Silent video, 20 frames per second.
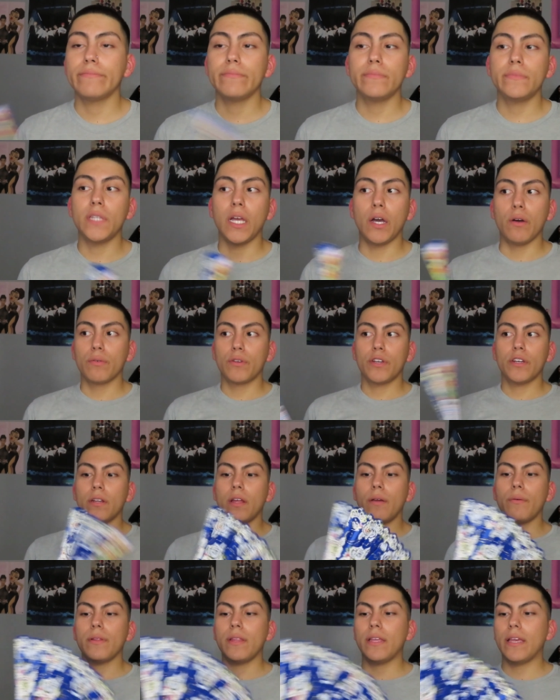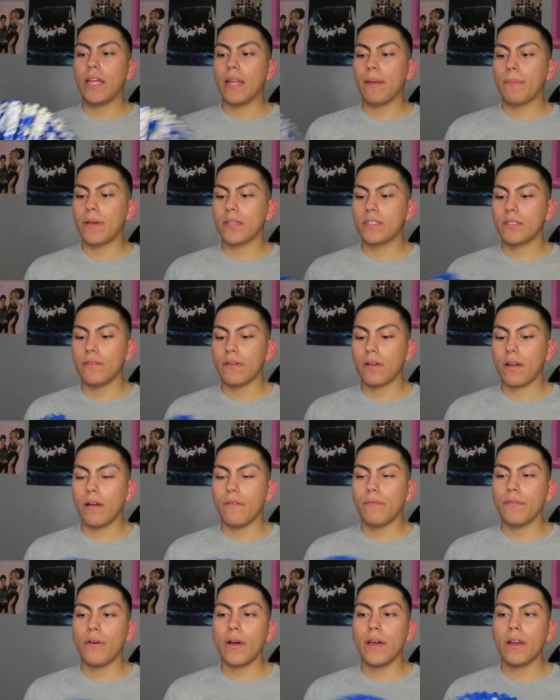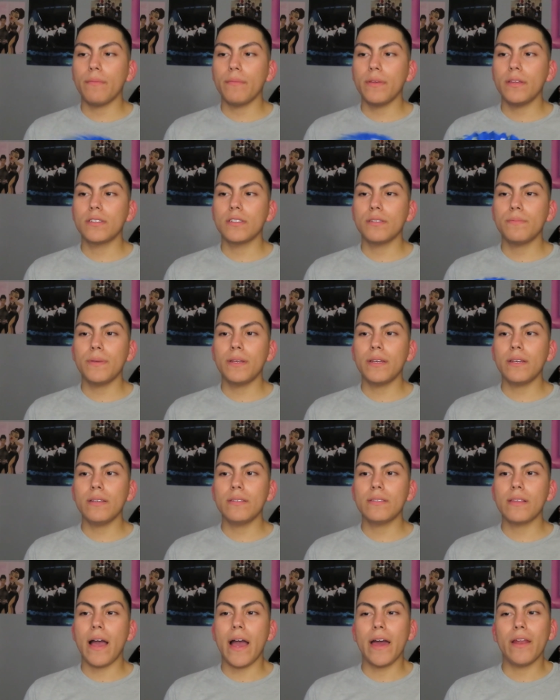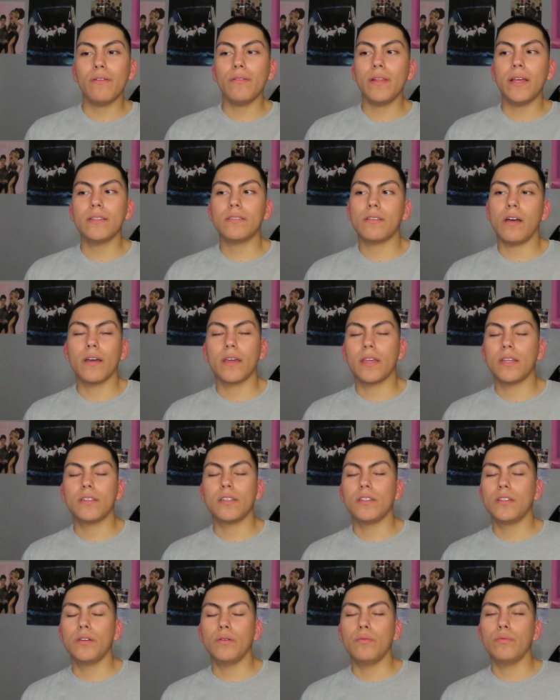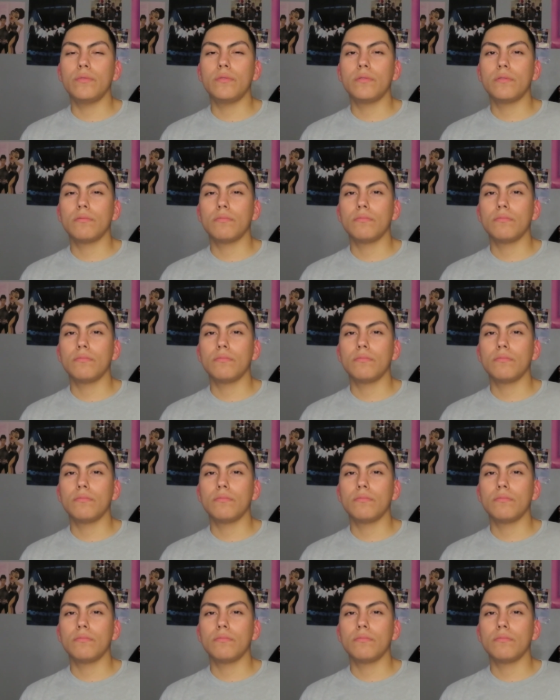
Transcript: no, you're not really getting much of a convo out of me just because I don't like talking to dudes.